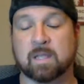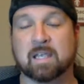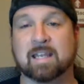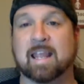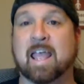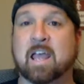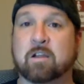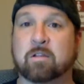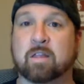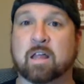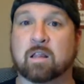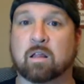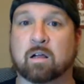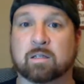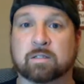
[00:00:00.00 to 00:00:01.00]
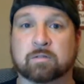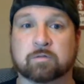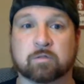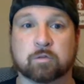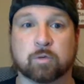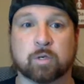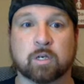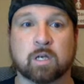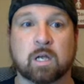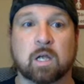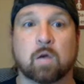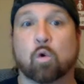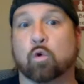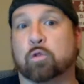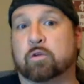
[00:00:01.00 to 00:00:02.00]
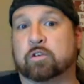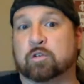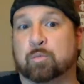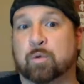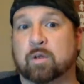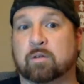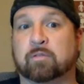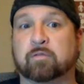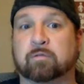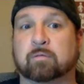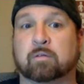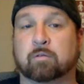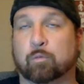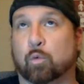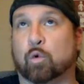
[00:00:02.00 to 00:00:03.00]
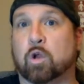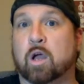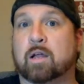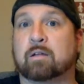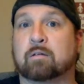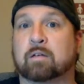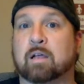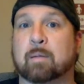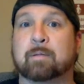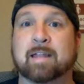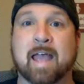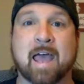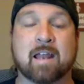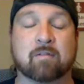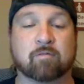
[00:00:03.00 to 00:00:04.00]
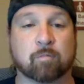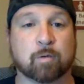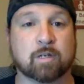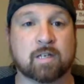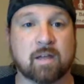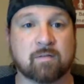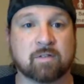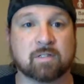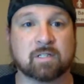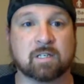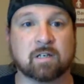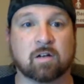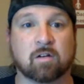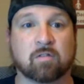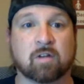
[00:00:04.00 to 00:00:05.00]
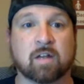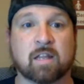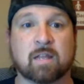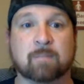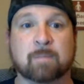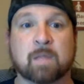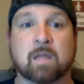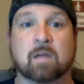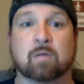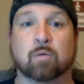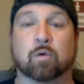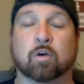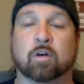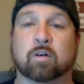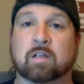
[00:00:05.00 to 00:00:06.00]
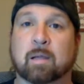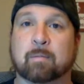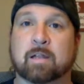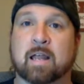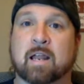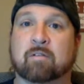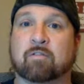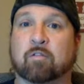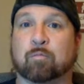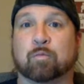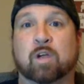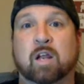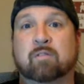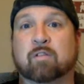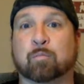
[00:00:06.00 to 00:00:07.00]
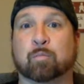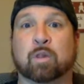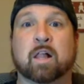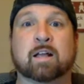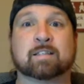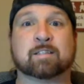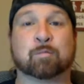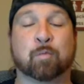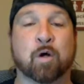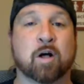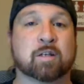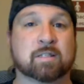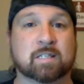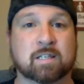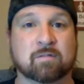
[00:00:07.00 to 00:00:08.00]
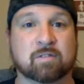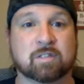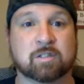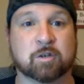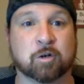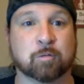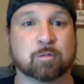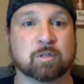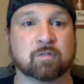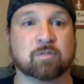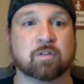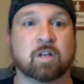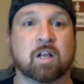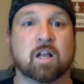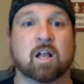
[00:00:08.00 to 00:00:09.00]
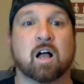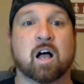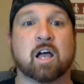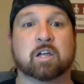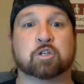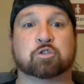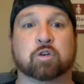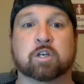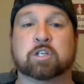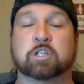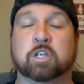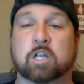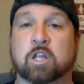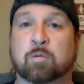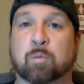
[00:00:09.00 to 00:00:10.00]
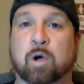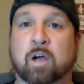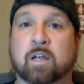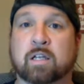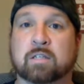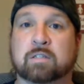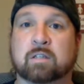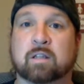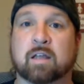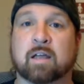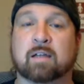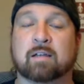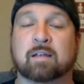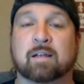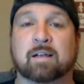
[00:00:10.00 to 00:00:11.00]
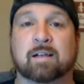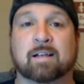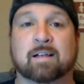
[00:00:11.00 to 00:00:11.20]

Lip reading: it can handle that loss of fluid, or we're not coming at it from a deficit already. We're coming at it from kind of a plus, a positive in terms of hydration in the body, so that